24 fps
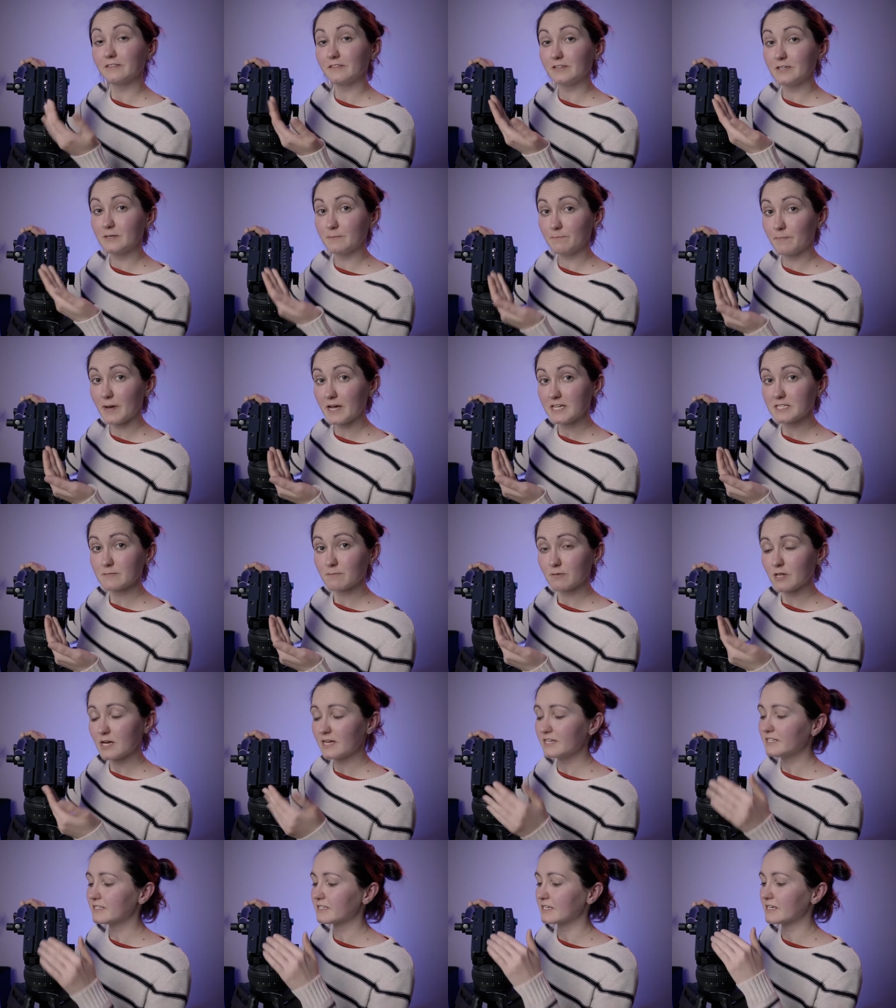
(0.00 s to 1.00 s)
The base
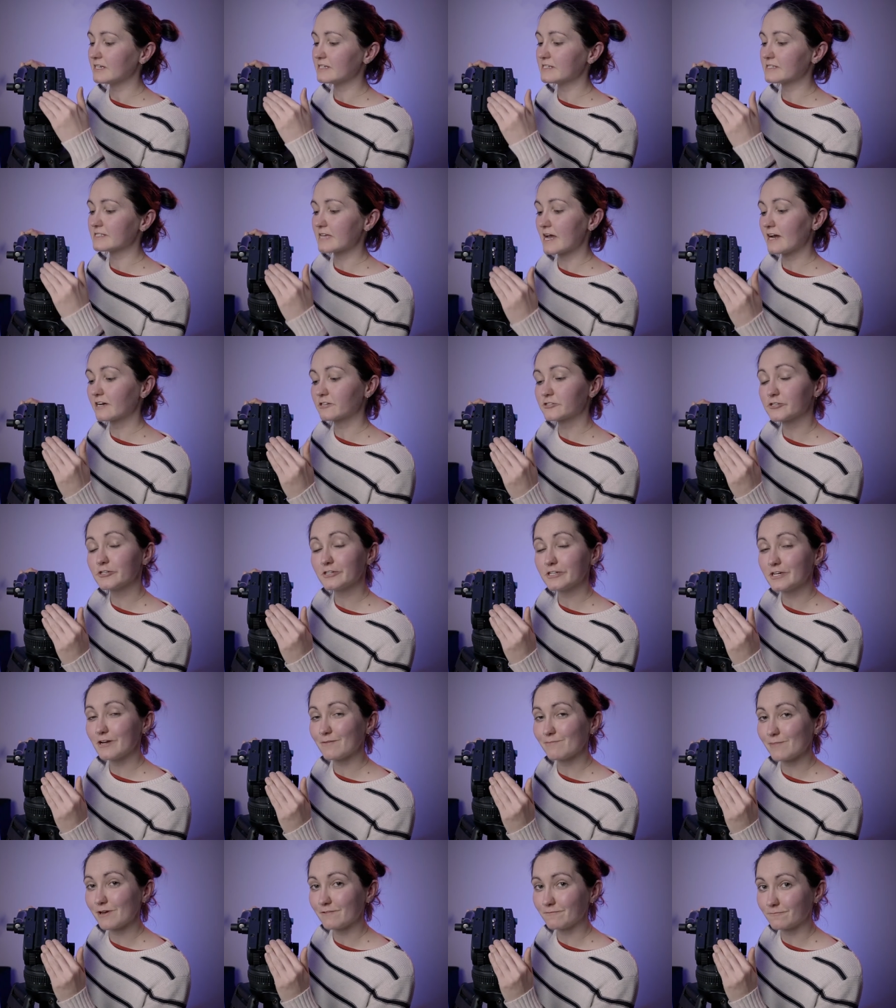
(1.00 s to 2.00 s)
plate is actually
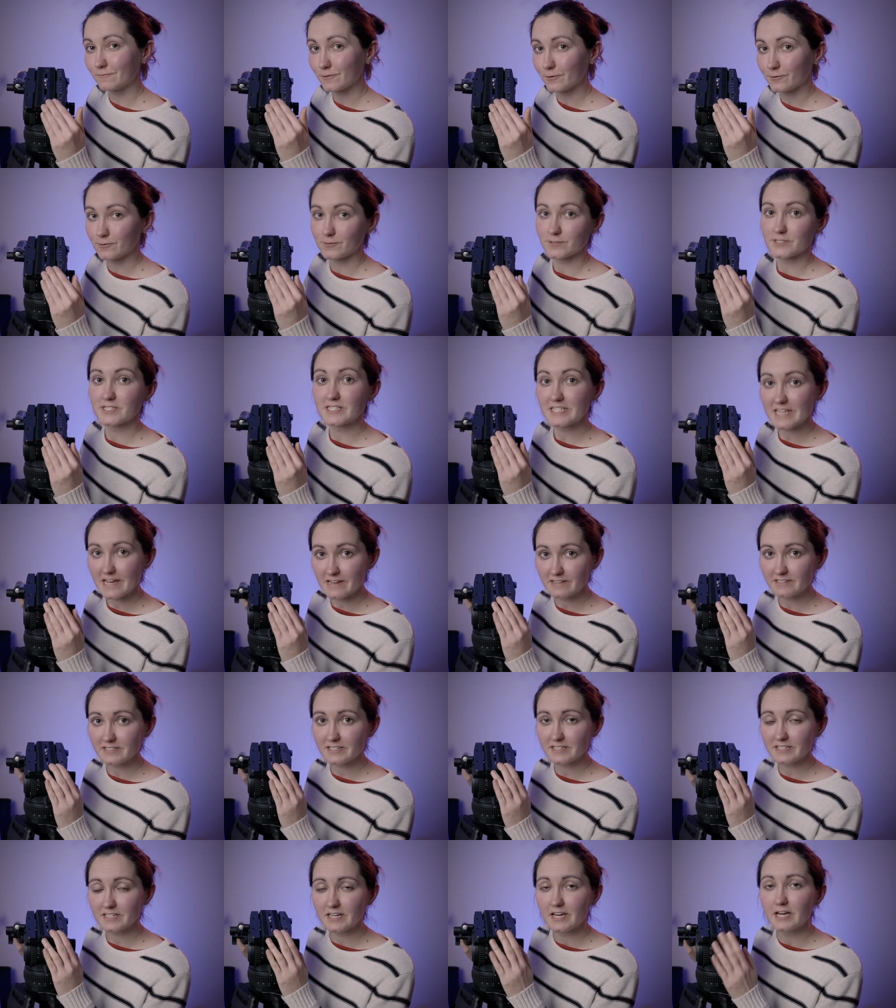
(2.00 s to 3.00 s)
a Manfrotto
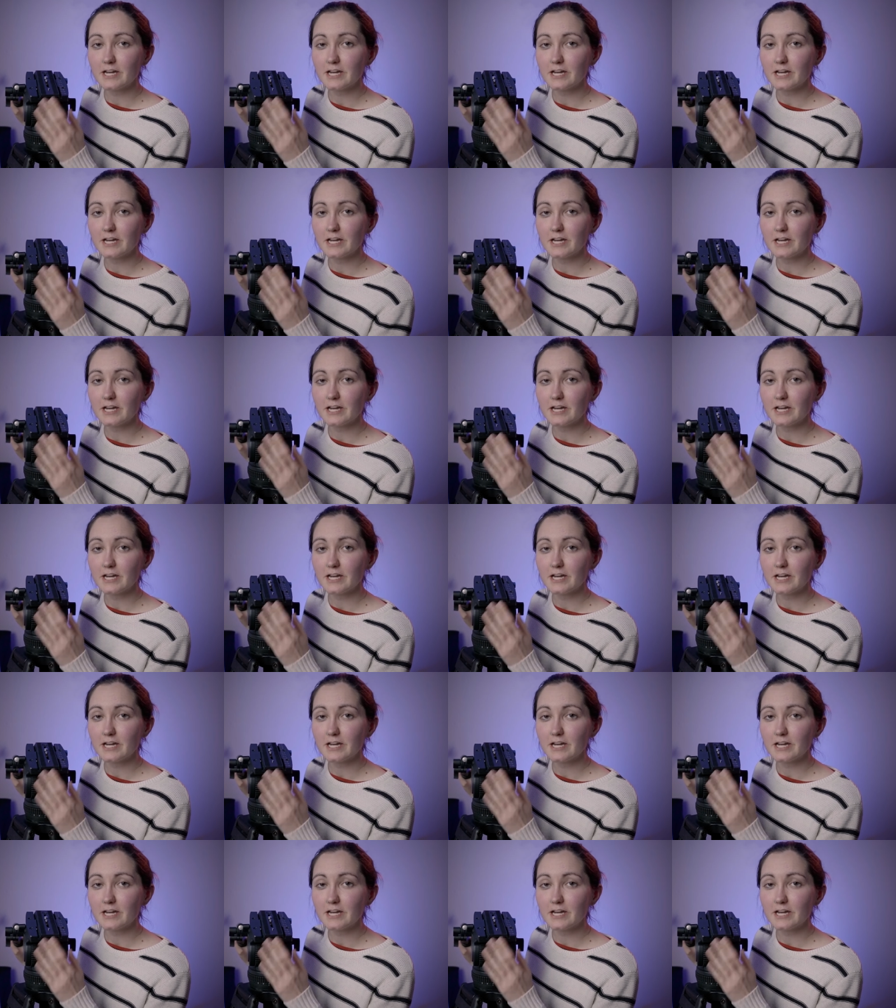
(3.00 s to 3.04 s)
standard,